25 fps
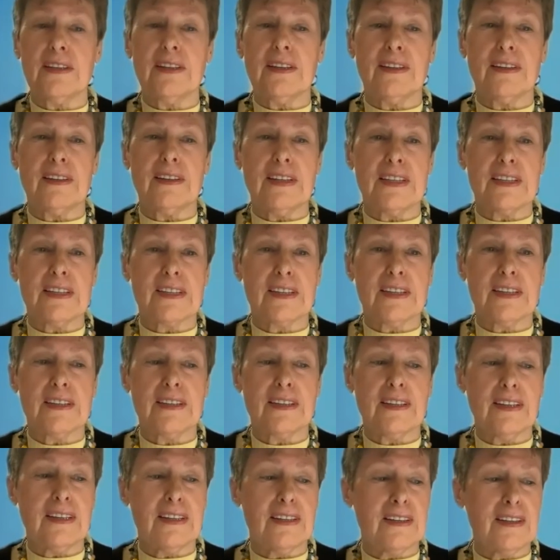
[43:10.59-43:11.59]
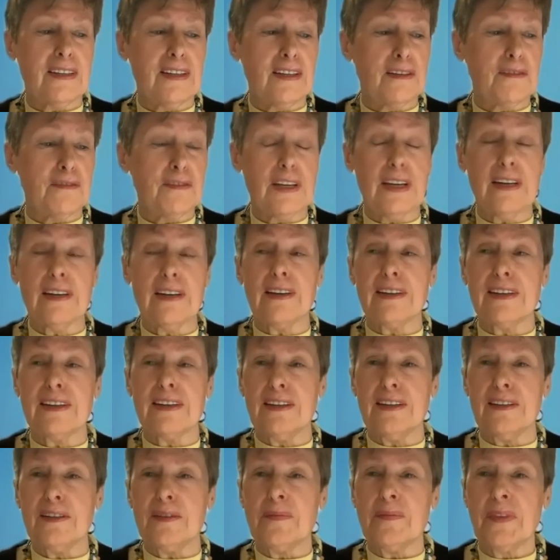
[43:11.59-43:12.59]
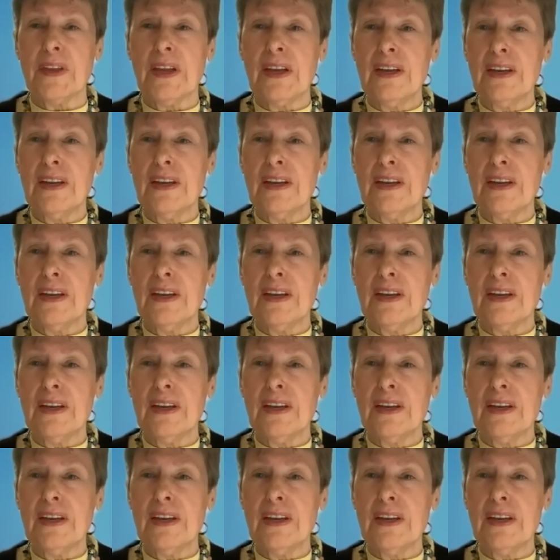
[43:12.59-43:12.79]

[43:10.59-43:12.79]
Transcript: is in Vienna here,